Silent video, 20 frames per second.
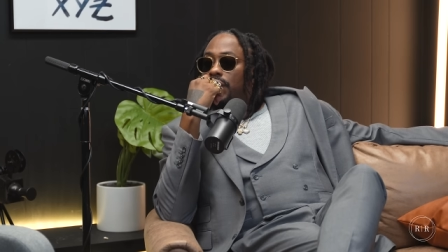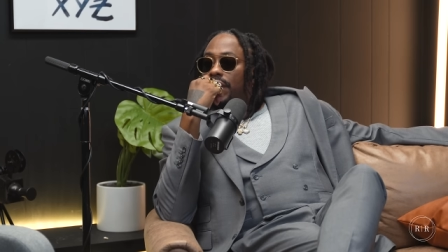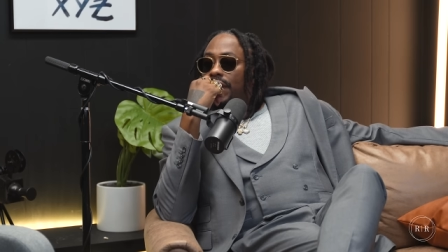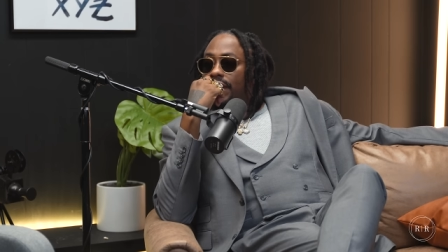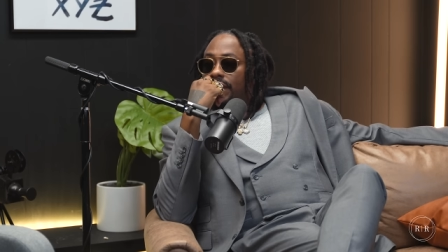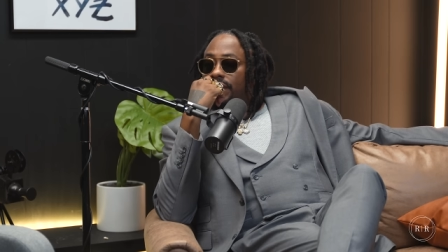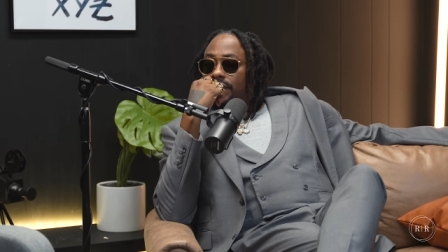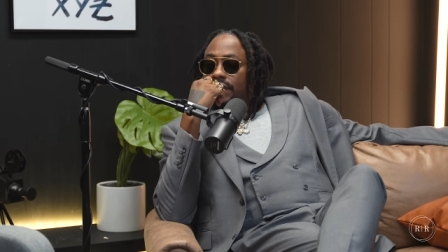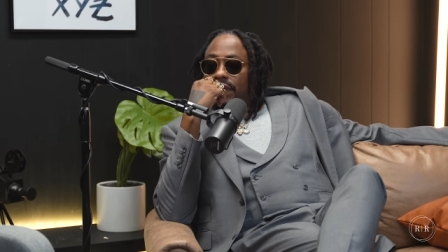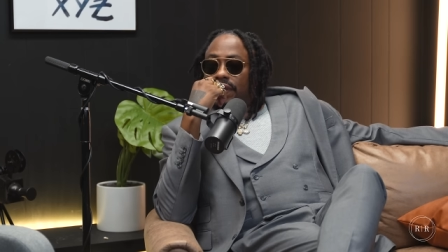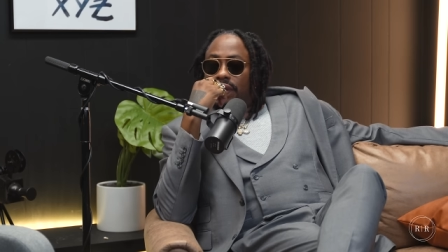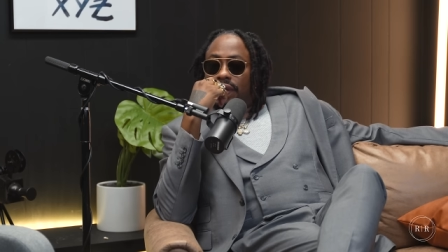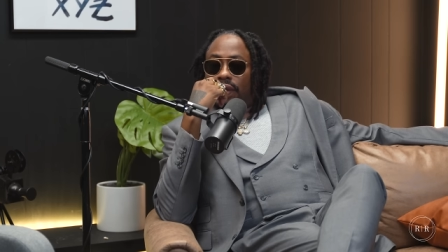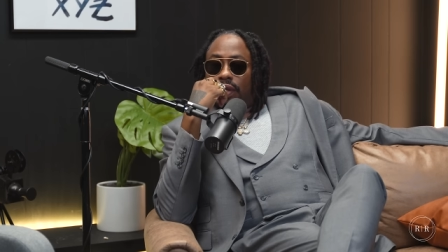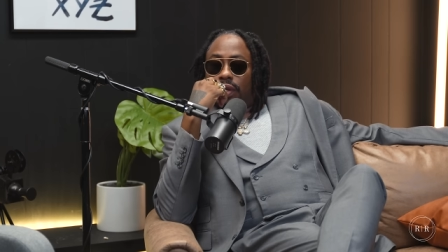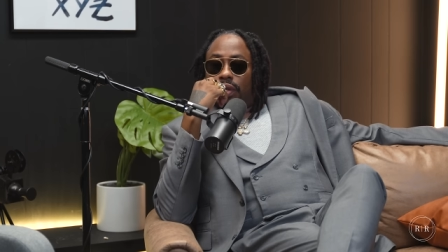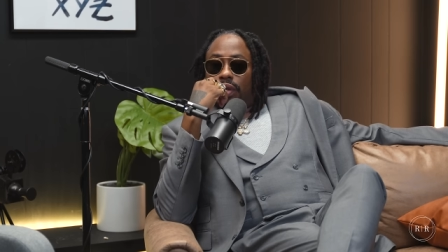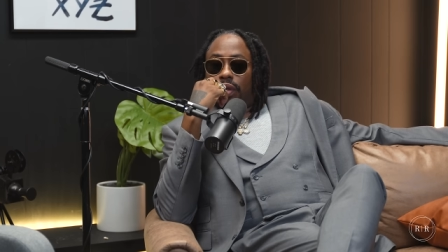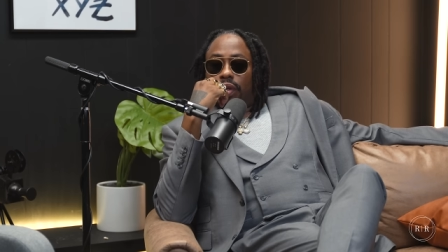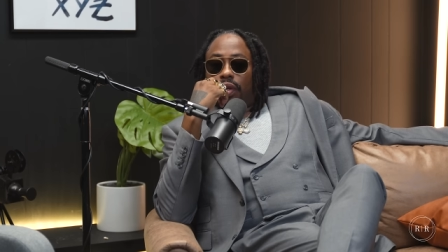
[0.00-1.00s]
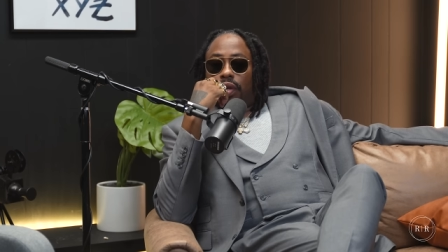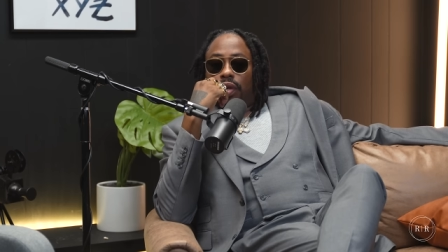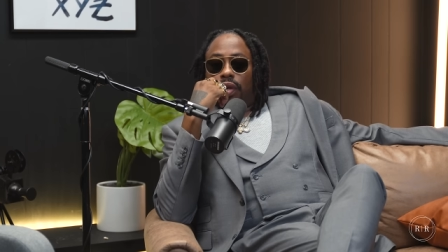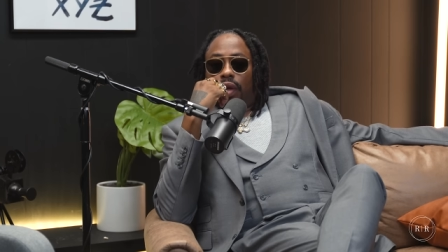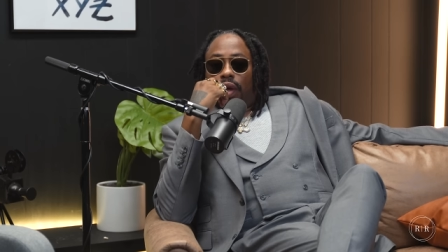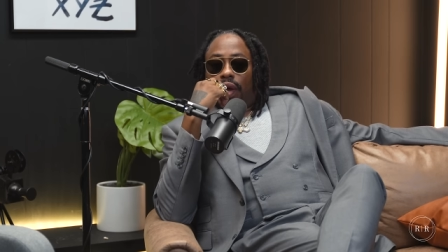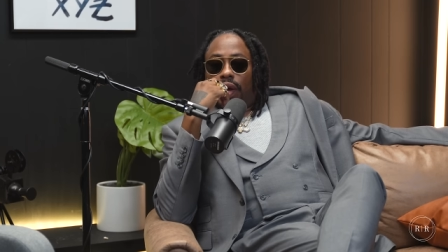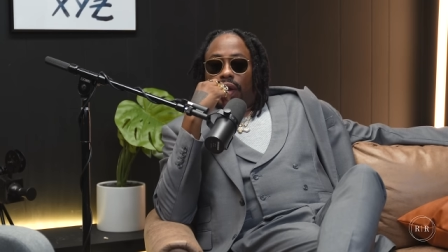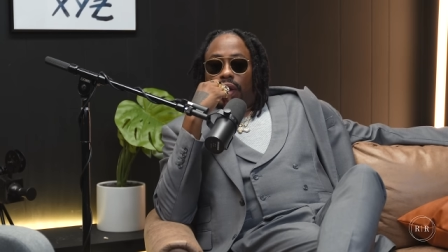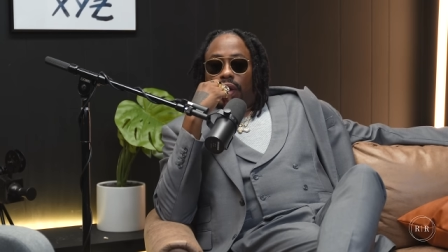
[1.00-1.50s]
18,
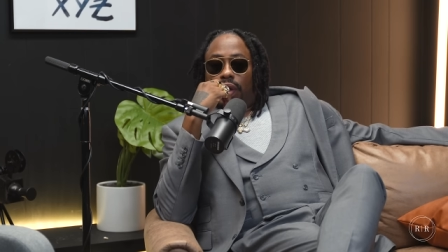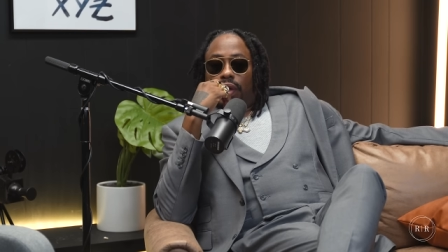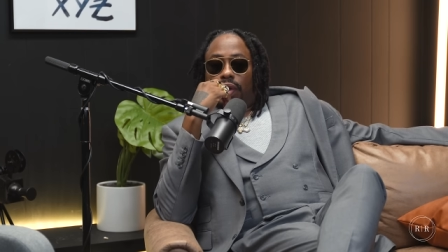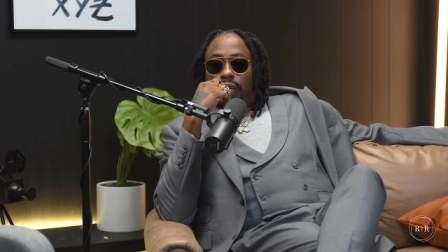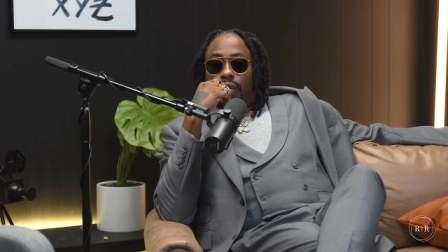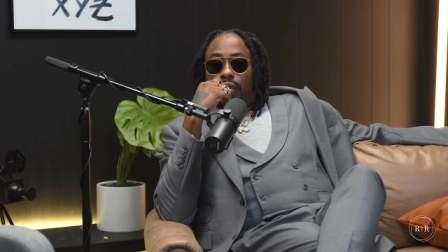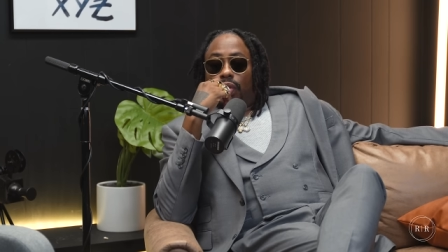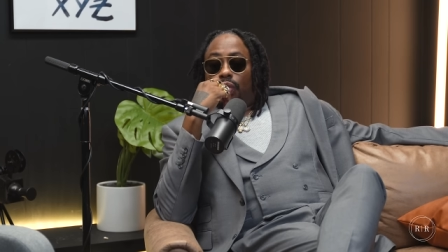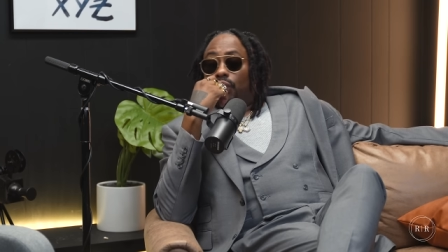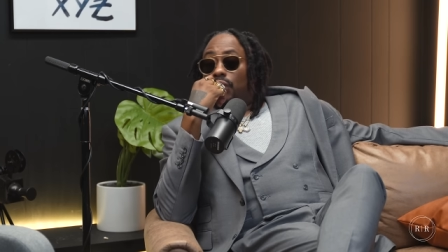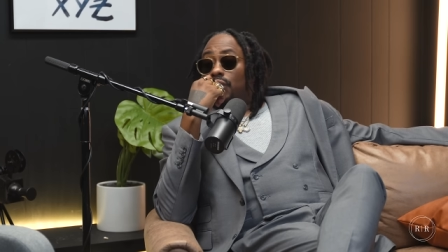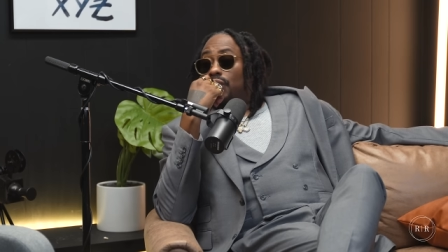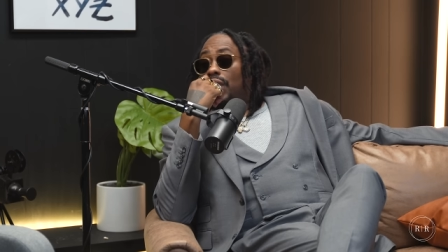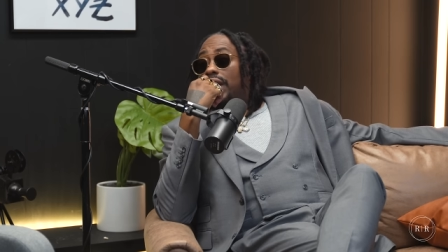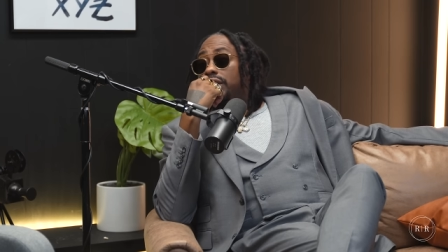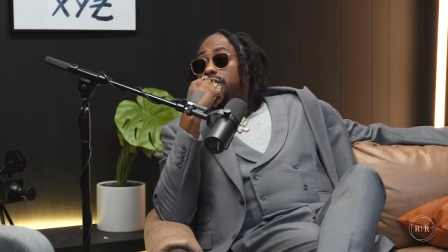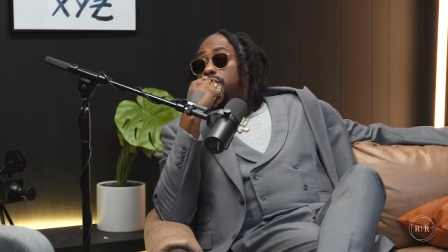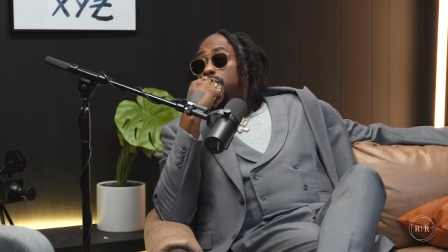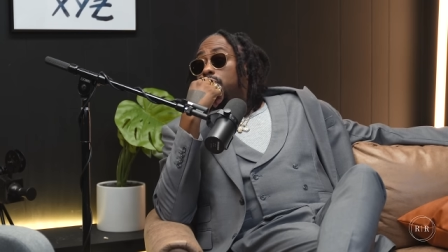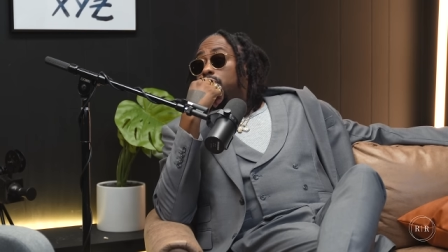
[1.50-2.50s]
and we've had some